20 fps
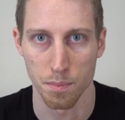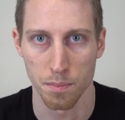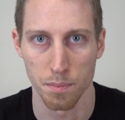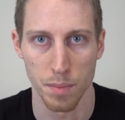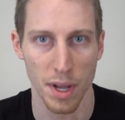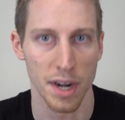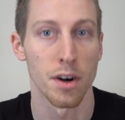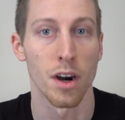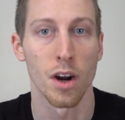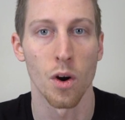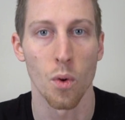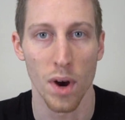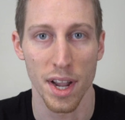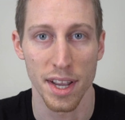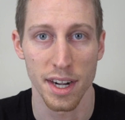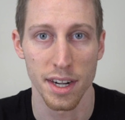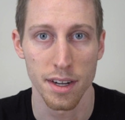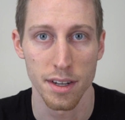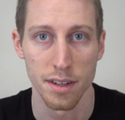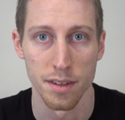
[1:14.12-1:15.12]
better
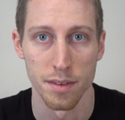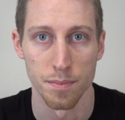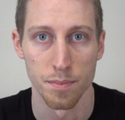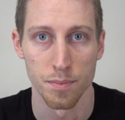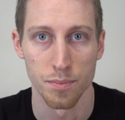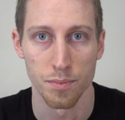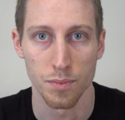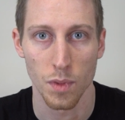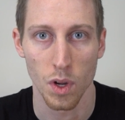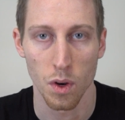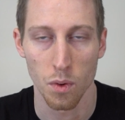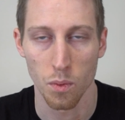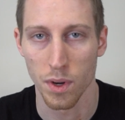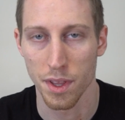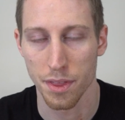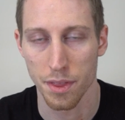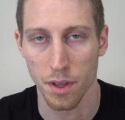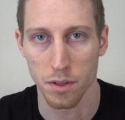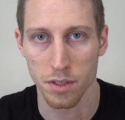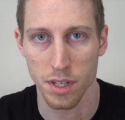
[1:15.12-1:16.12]
acquainted
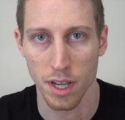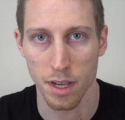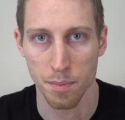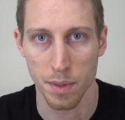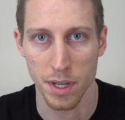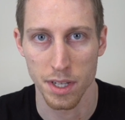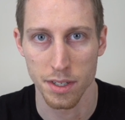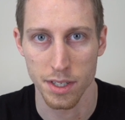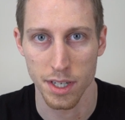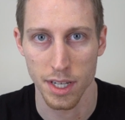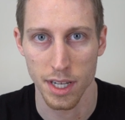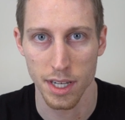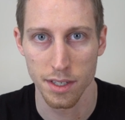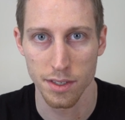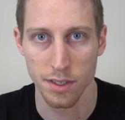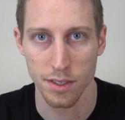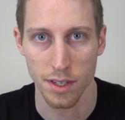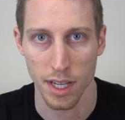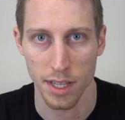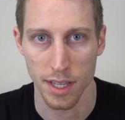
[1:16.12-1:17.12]
with those
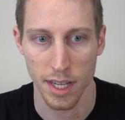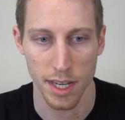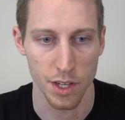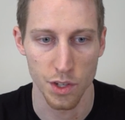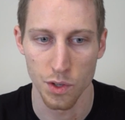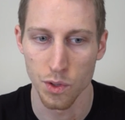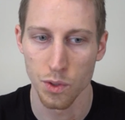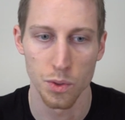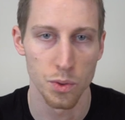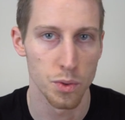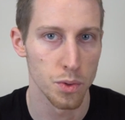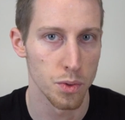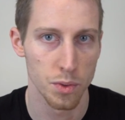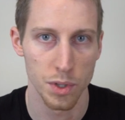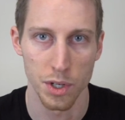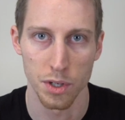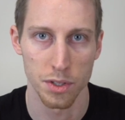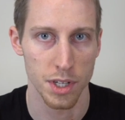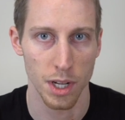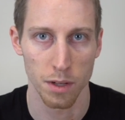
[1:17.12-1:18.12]
NPCs, and then you
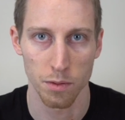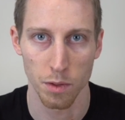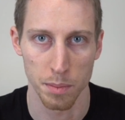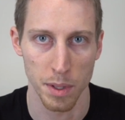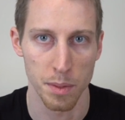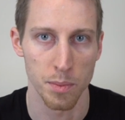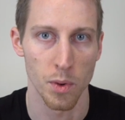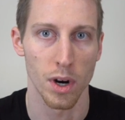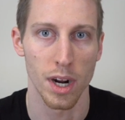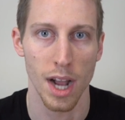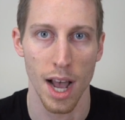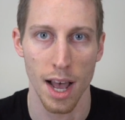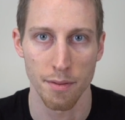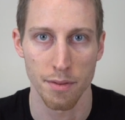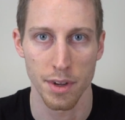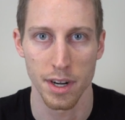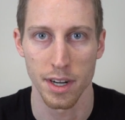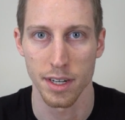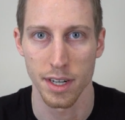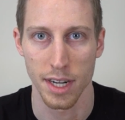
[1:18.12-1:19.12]
yourself will be more
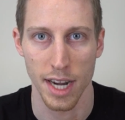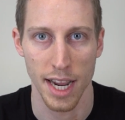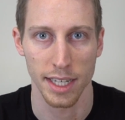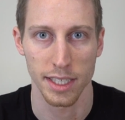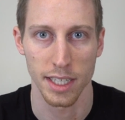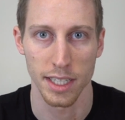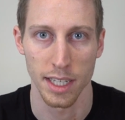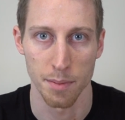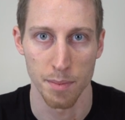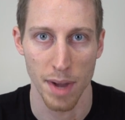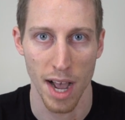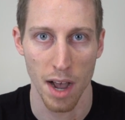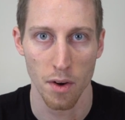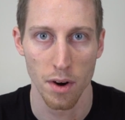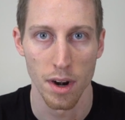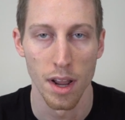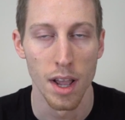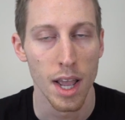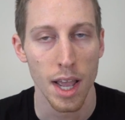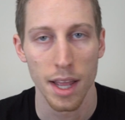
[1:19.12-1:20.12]
confident in acting them
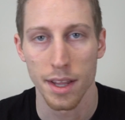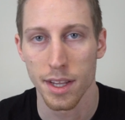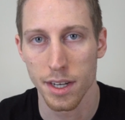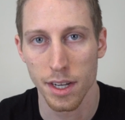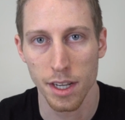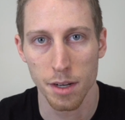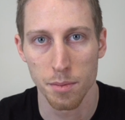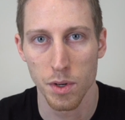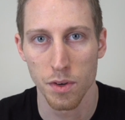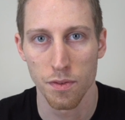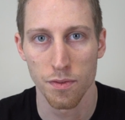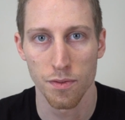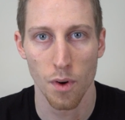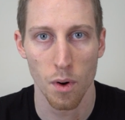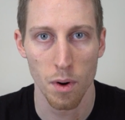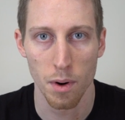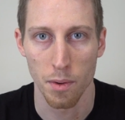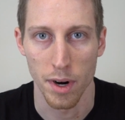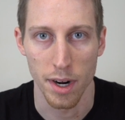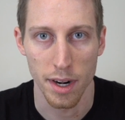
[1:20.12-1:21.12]
out, and then you can move
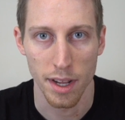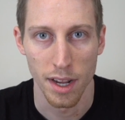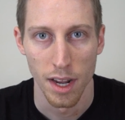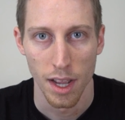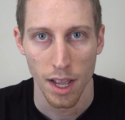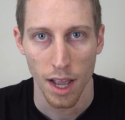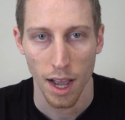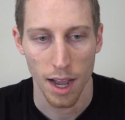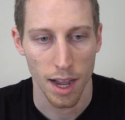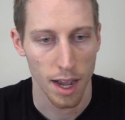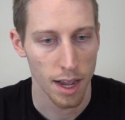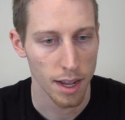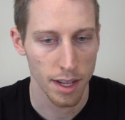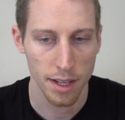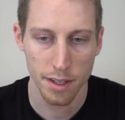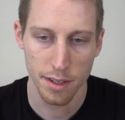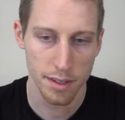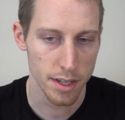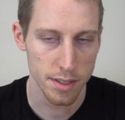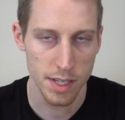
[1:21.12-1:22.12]
forward.
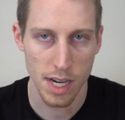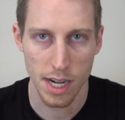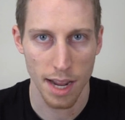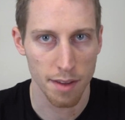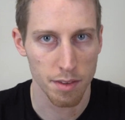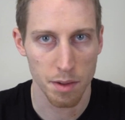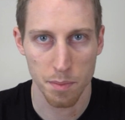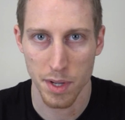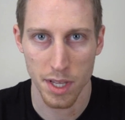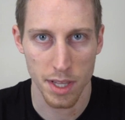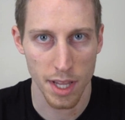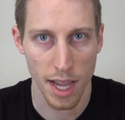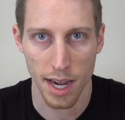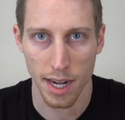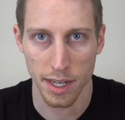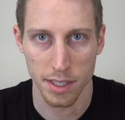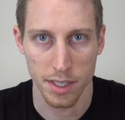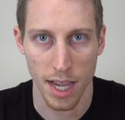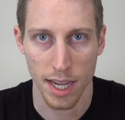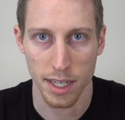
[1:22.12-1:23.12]
It doesn't have to be that
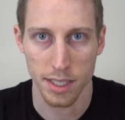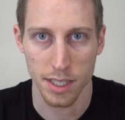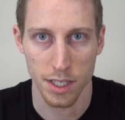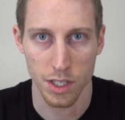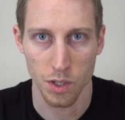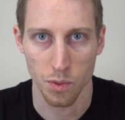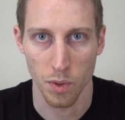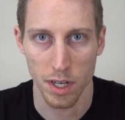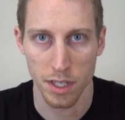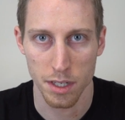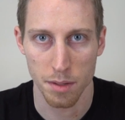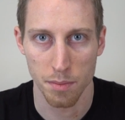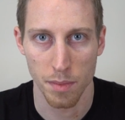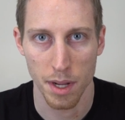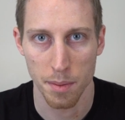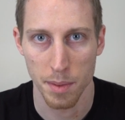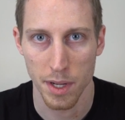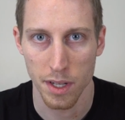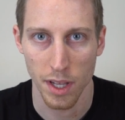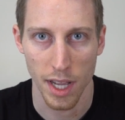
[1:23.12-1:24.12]
exact situation.
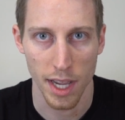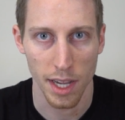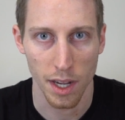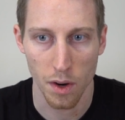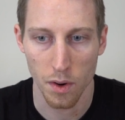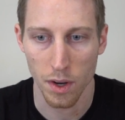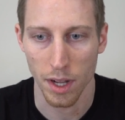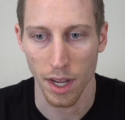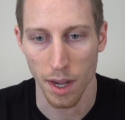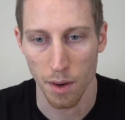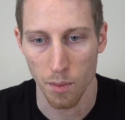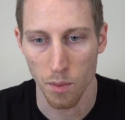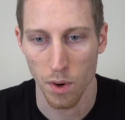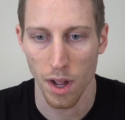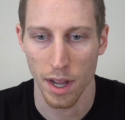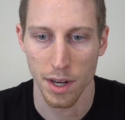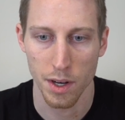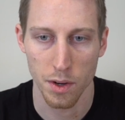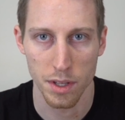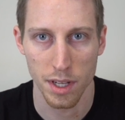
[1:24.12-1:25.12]
Maybe okay, well,
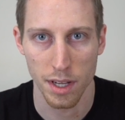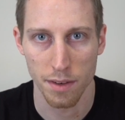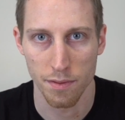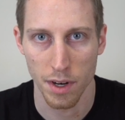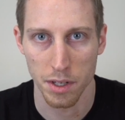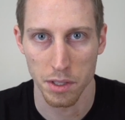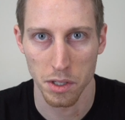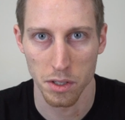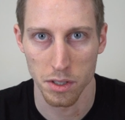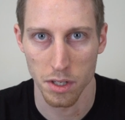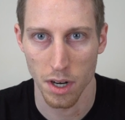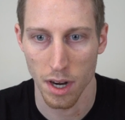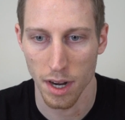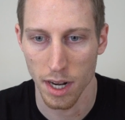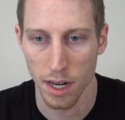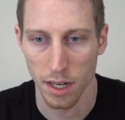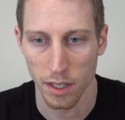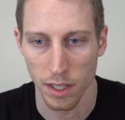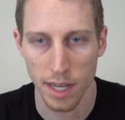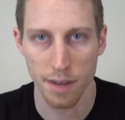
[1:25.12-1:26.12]
I know the adventurers are
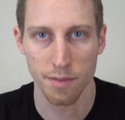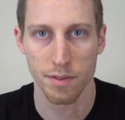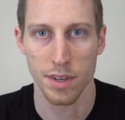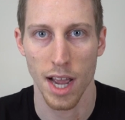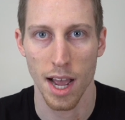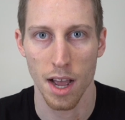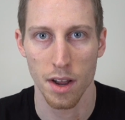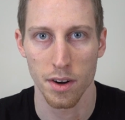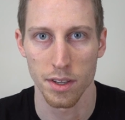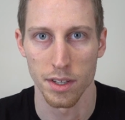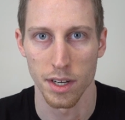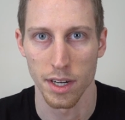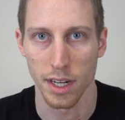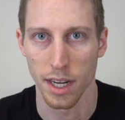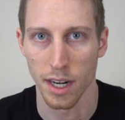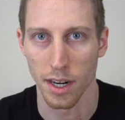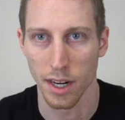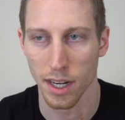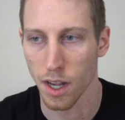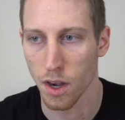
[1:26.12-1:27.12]
going to leave town and they're
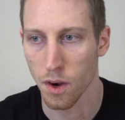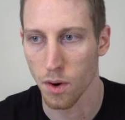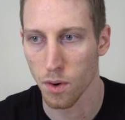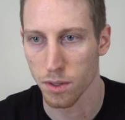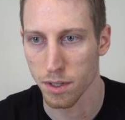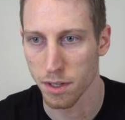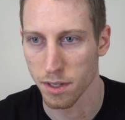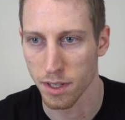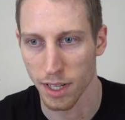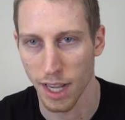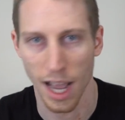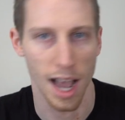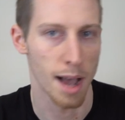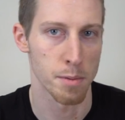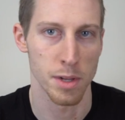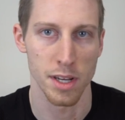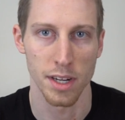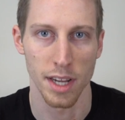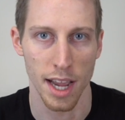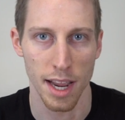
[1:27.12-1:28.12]
going to go to the
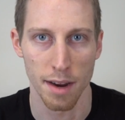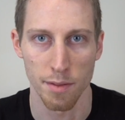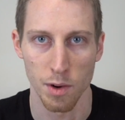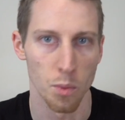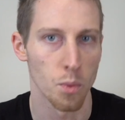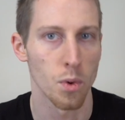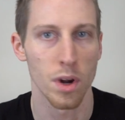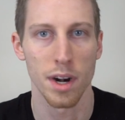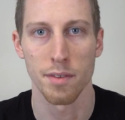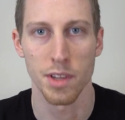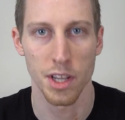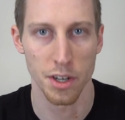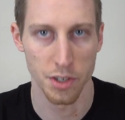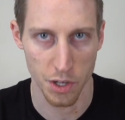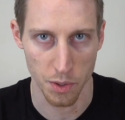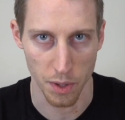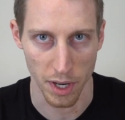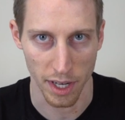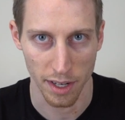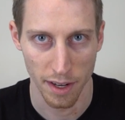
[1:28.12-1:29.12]
Goblin Cave or whatever they're
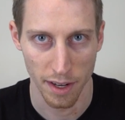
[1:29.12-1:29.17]
doing.